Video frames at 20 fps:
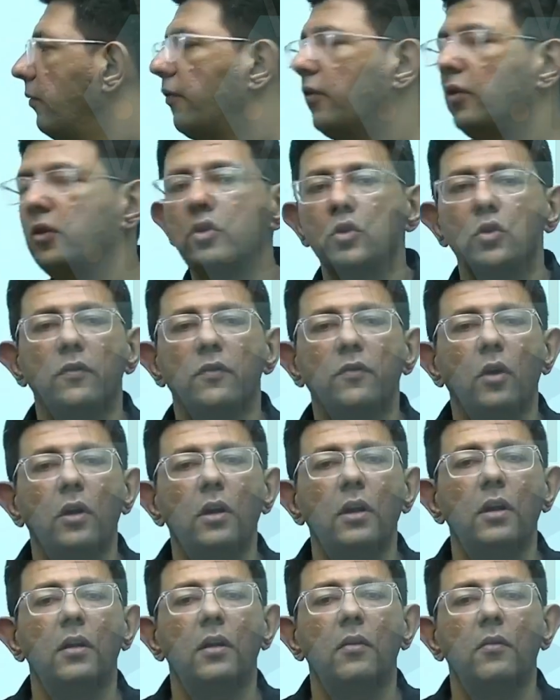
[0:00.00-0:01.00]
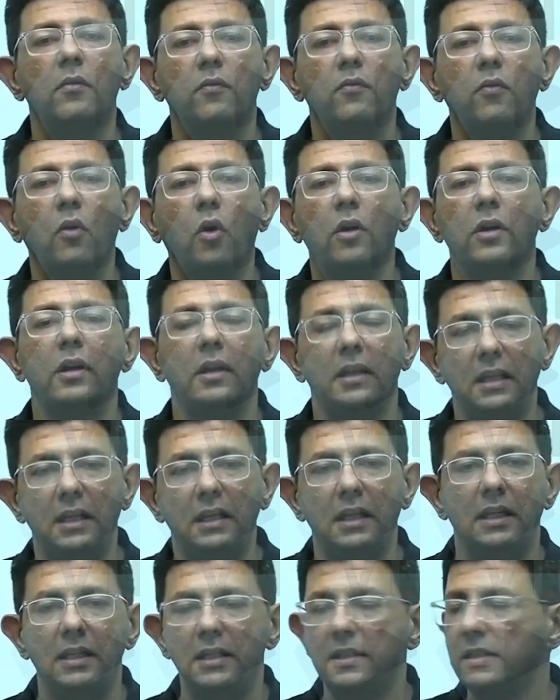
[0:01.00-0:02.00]
first of all, what
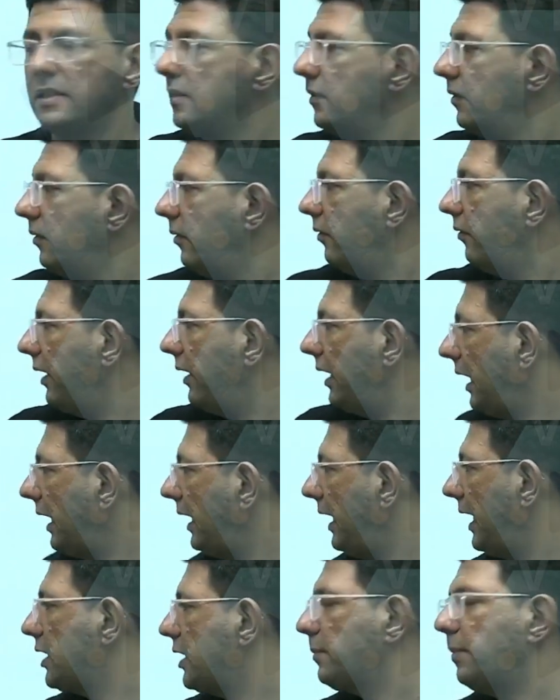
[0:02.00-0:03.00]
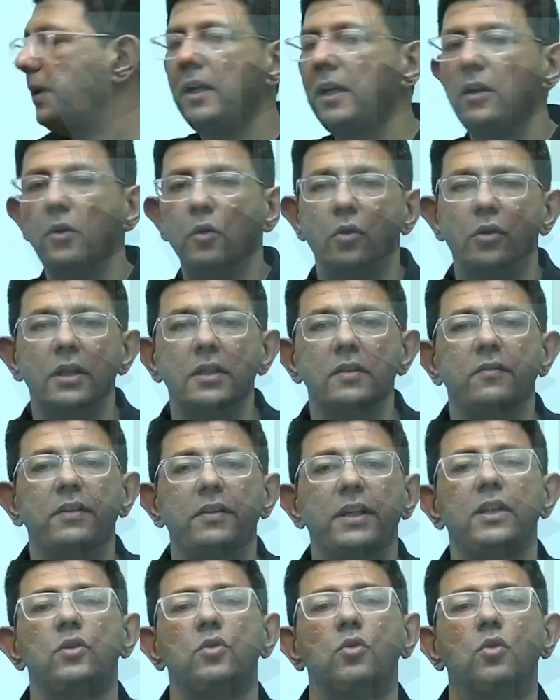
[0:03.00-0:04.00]
is, when I explain to you this,
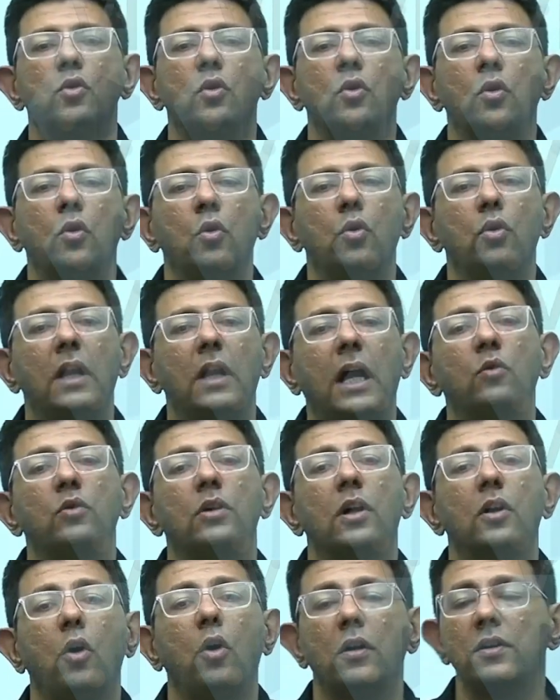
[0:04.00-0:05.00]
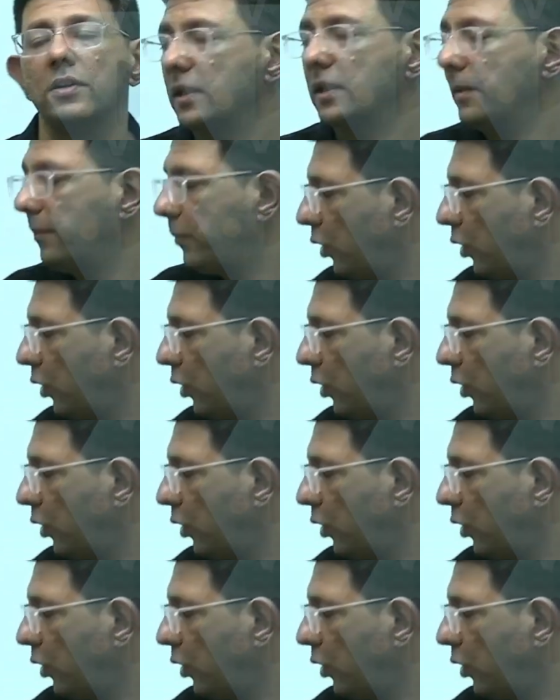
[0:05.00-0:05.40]
we should know now the concept